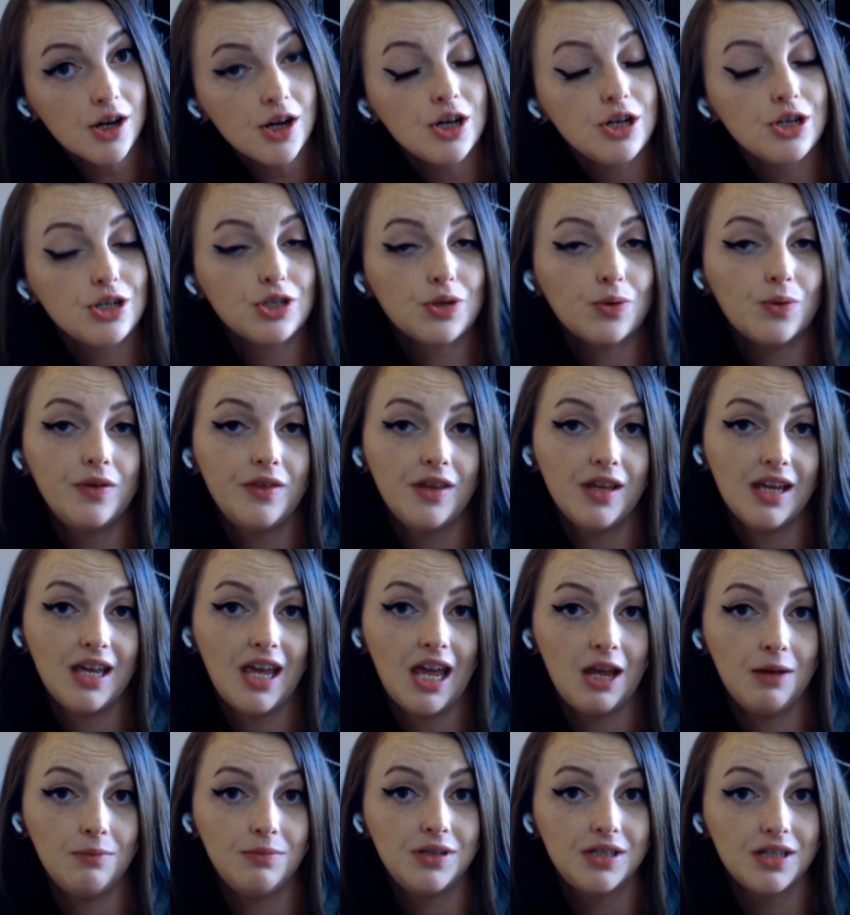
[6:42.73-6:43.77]
So when the
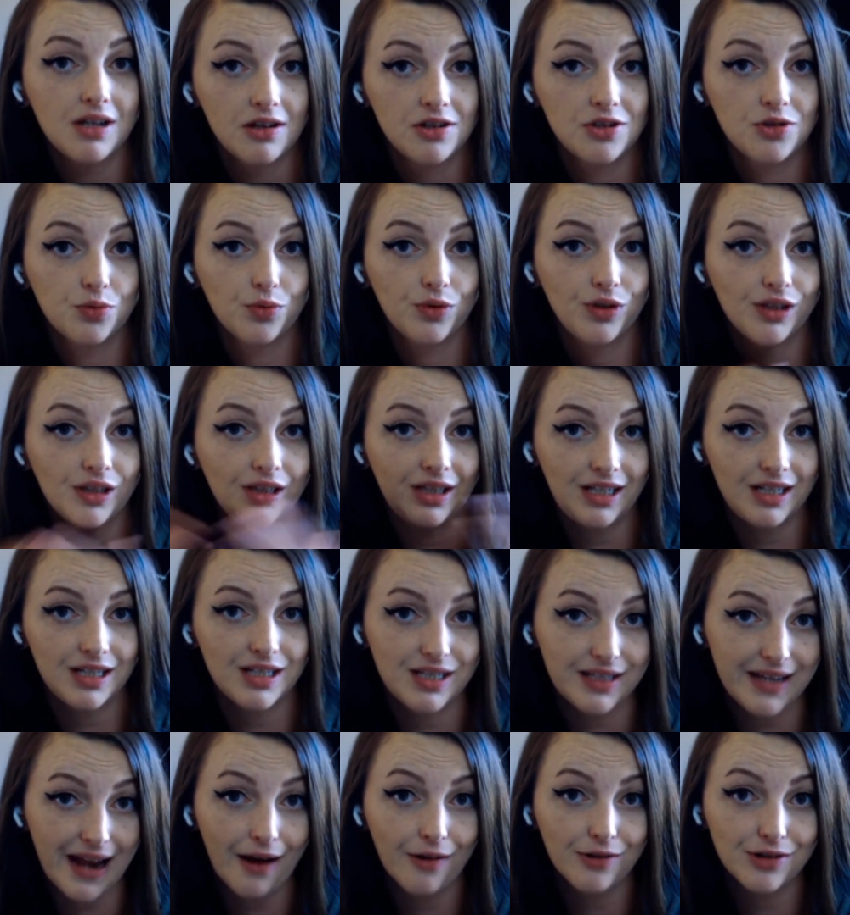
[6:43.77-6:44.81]
game does release
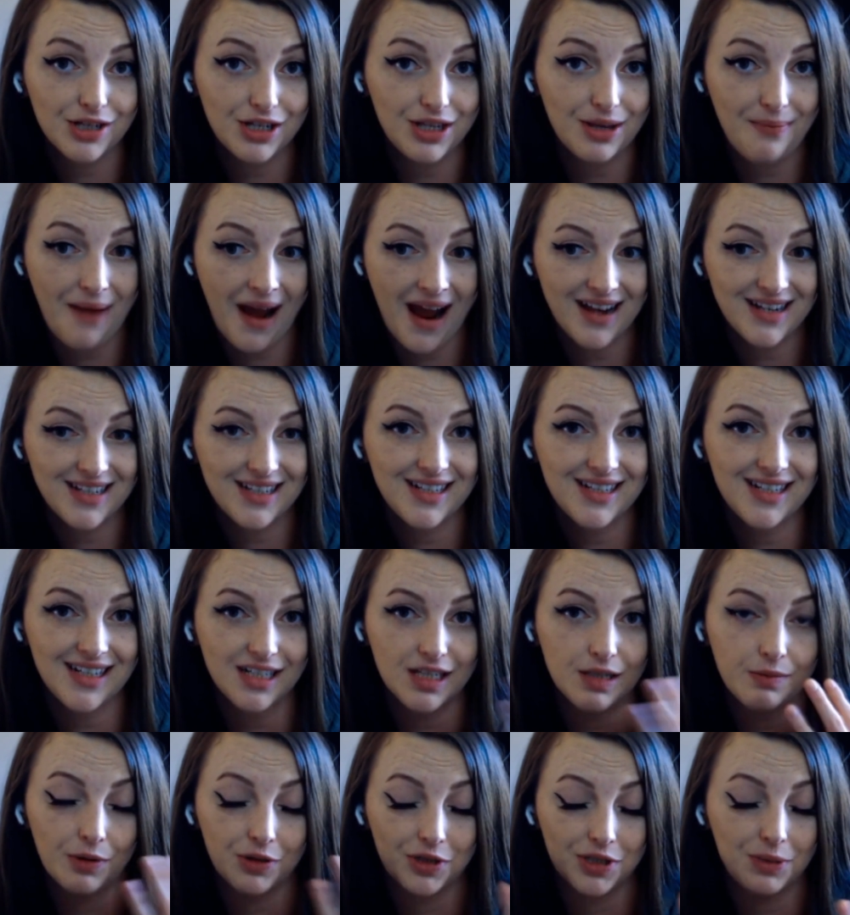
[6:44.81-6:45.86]
out to the masses, it's
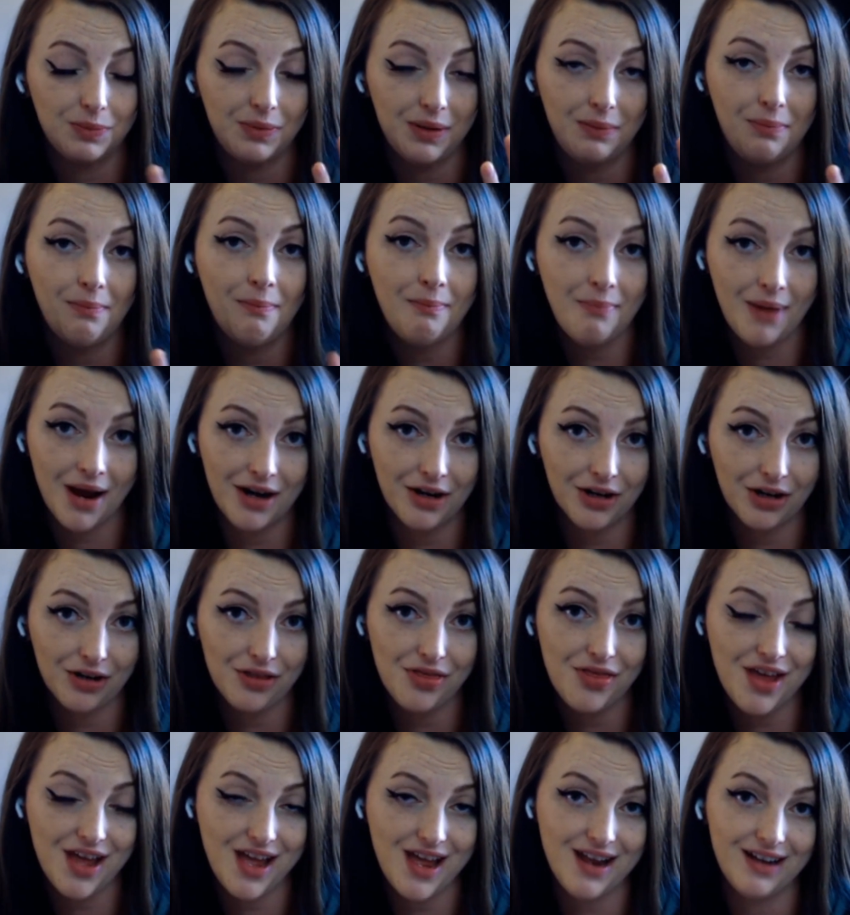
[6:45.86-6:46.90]
supposed to be better
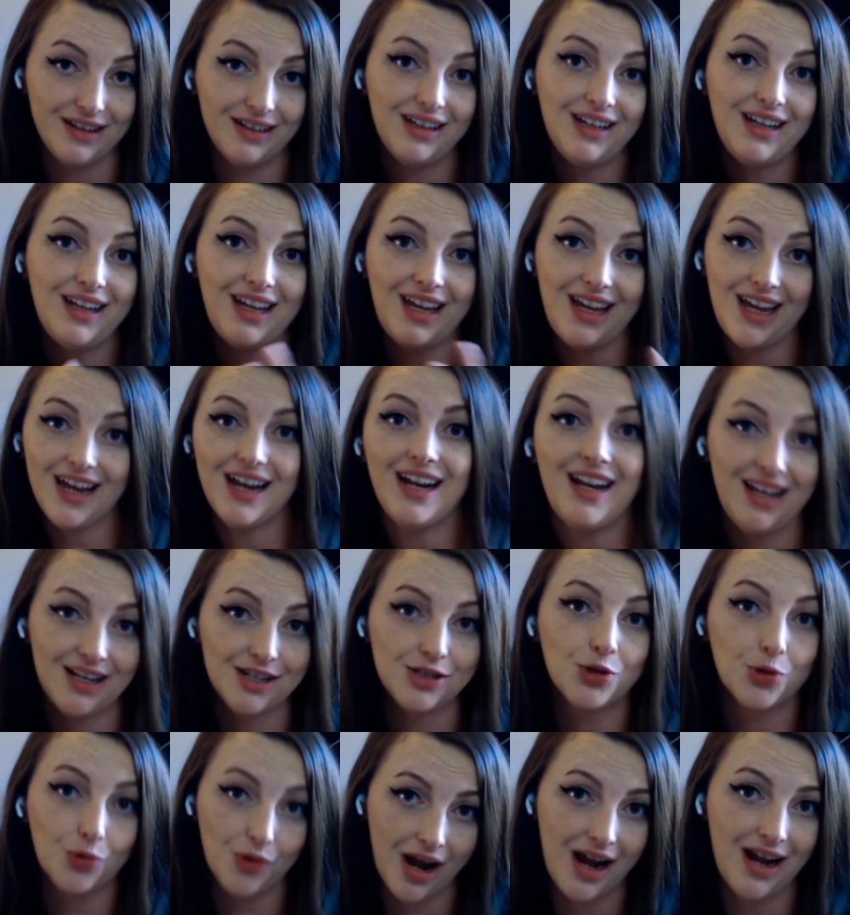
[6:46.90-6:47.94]
than it is
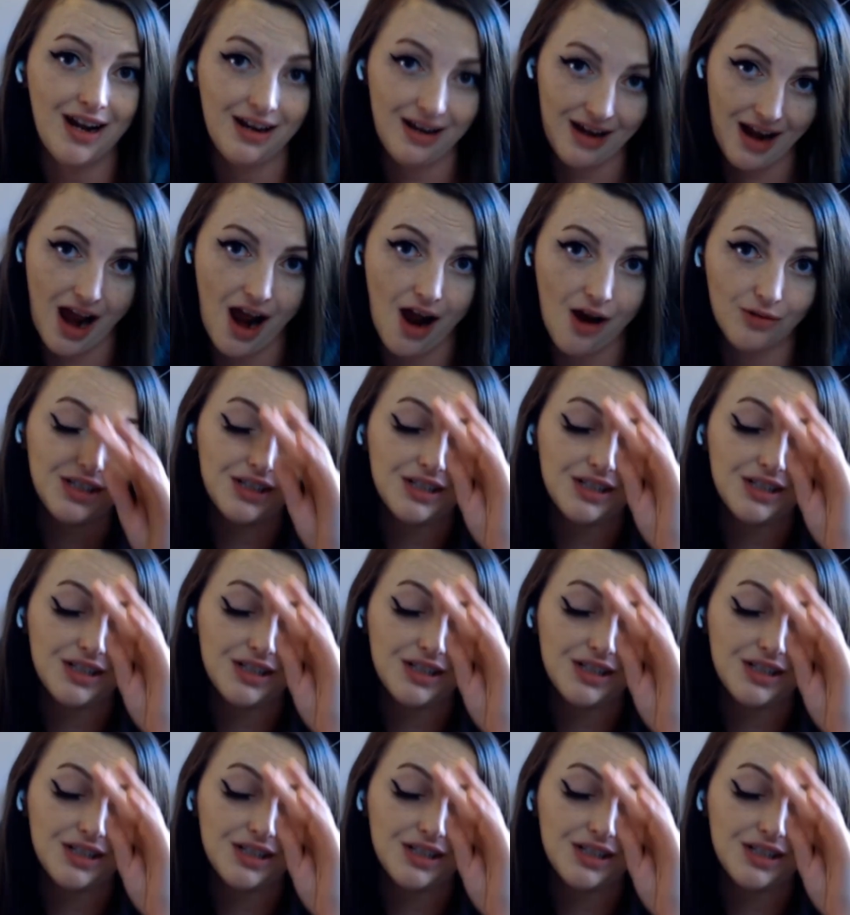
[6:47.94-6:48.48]
right now.